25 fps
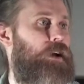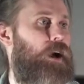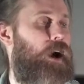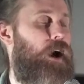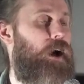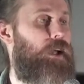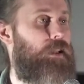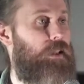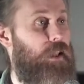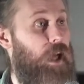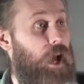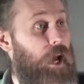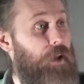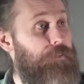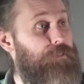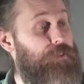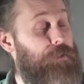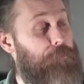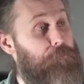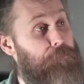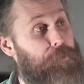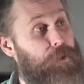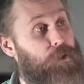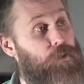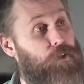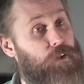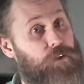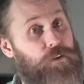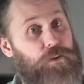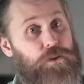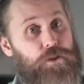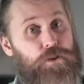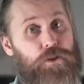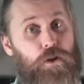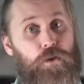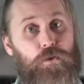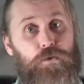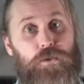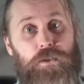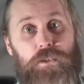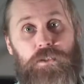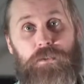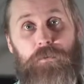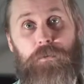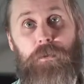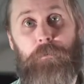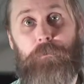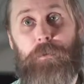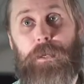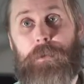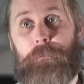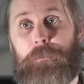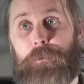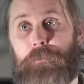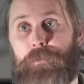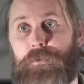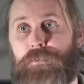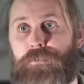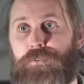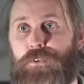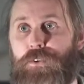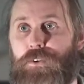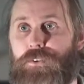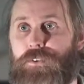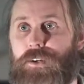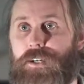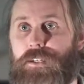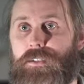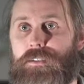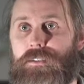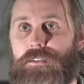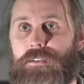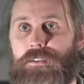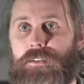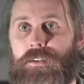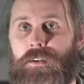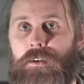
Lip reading: Our lives are built on the shoulders of the people before us.